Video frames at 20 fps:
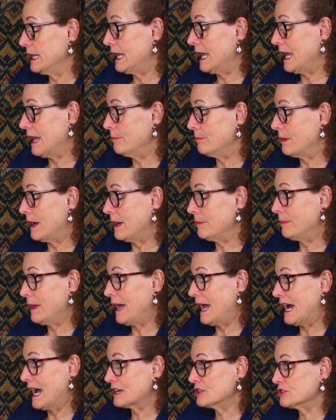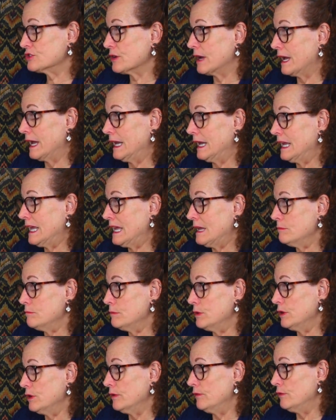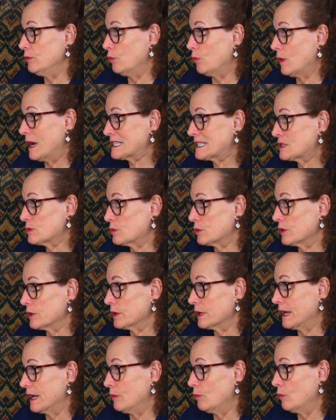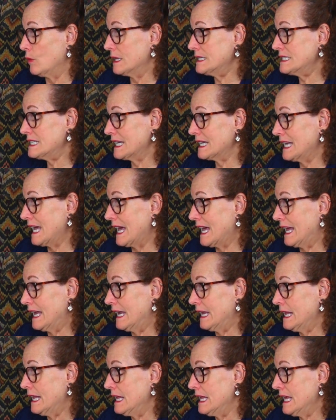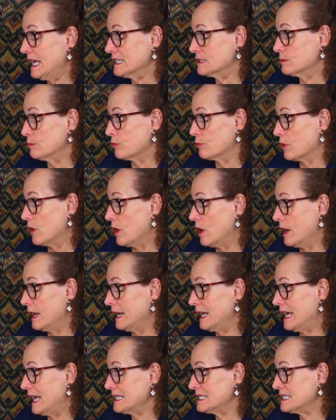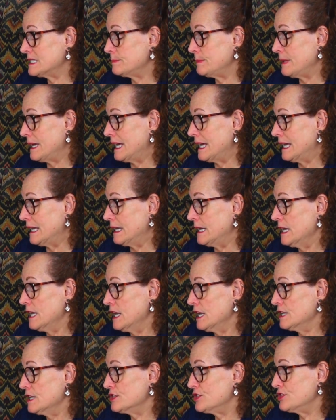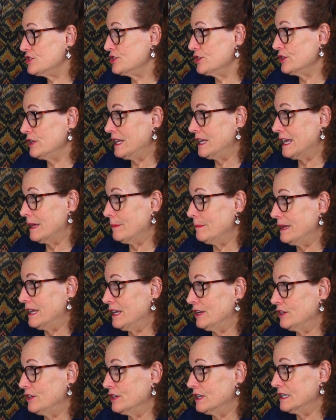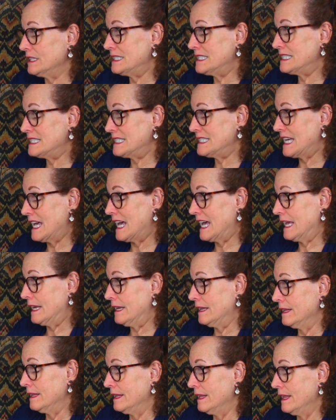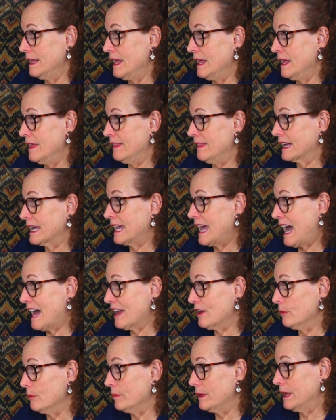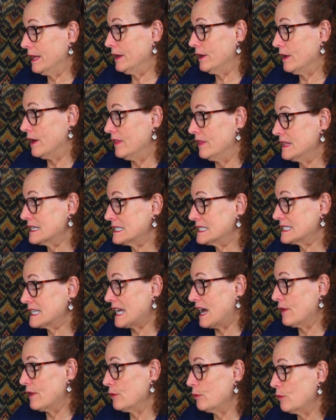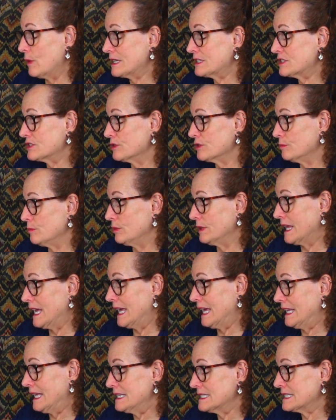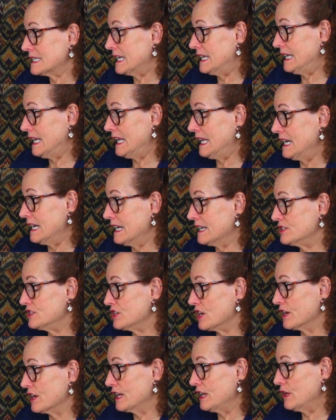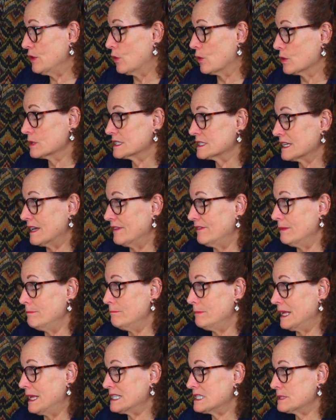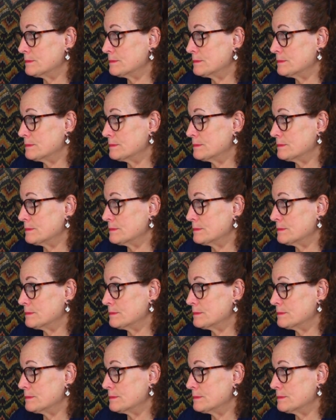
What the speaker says: and by pack train he moved westward, and once again his brawn and speed stood him in good stead. The cattlemen on the southwestern plains needed a chunky horse of immense